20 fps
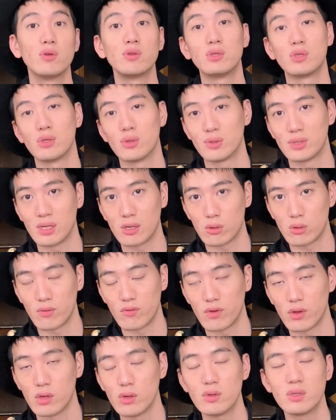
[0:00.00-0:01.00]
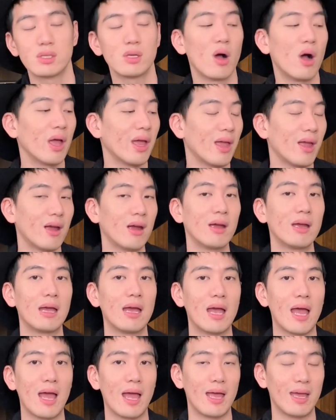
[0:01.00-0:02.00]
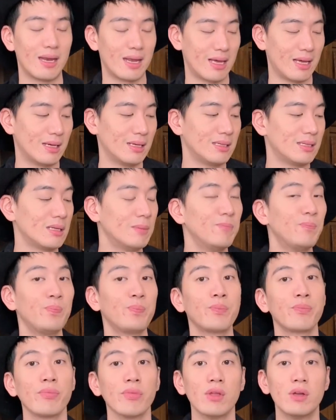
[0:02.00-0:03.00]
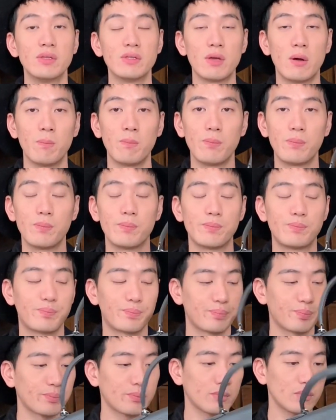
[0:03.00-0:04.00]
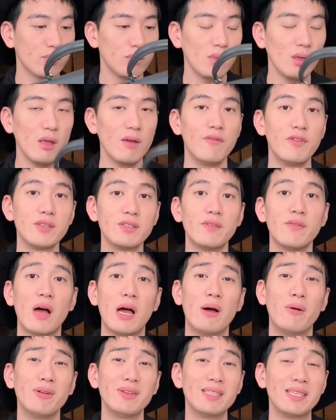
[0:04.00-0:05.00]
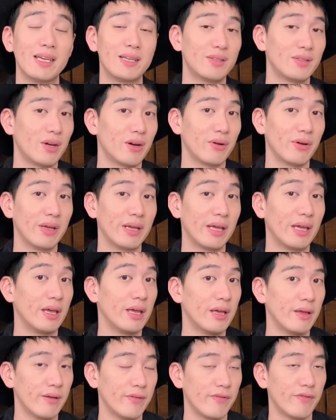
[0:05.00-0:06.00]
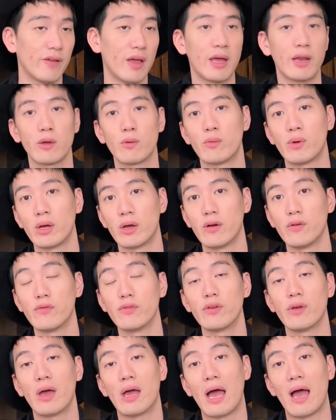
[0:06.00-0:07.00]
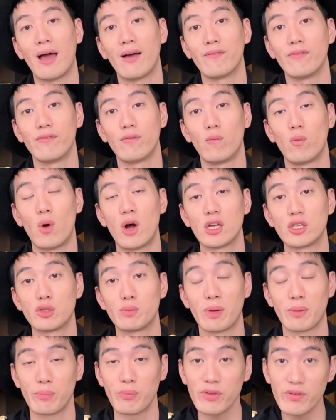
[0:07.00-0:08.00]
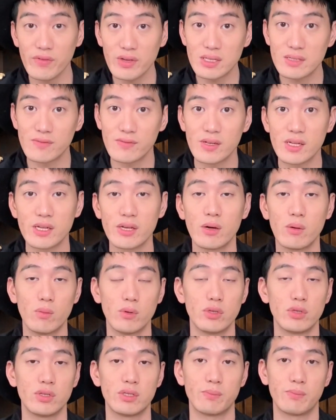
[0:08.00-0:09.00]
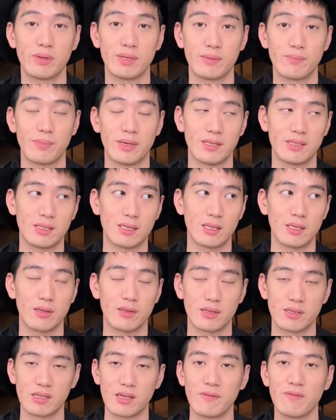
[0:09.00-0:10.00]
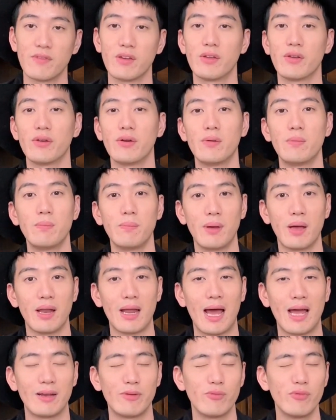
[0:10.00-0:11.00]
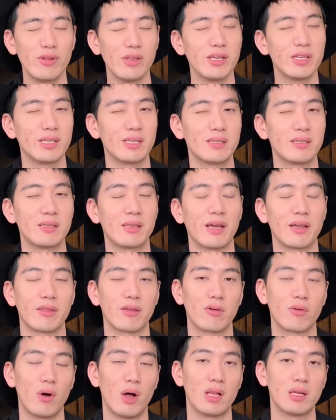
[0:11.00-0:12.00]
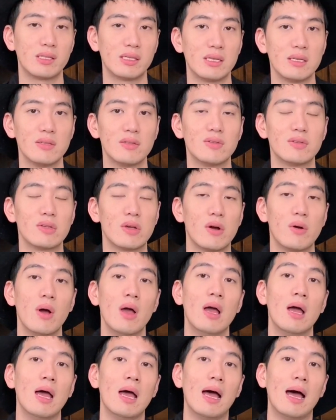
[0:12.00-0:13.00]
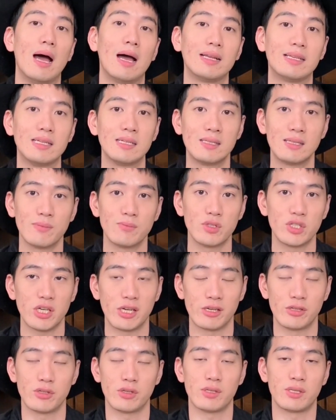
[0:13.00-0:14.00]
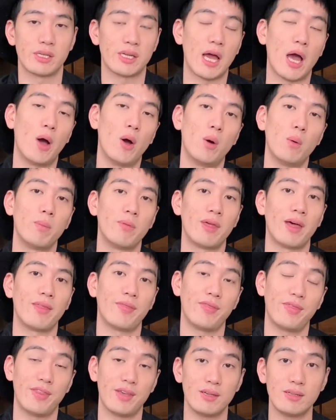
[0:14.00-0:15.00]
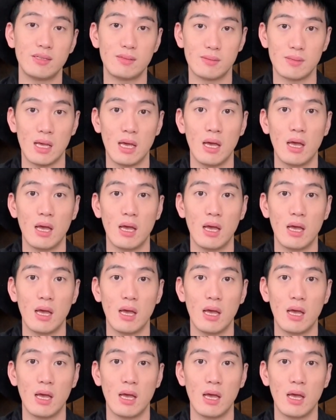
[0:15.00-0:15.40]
using reviews. So here it is. So first of all, I want to say sorry if any one of you have watched my previous video, which is basically the same video, but I really doesn't like the quality. So I did some changes, and I hope that this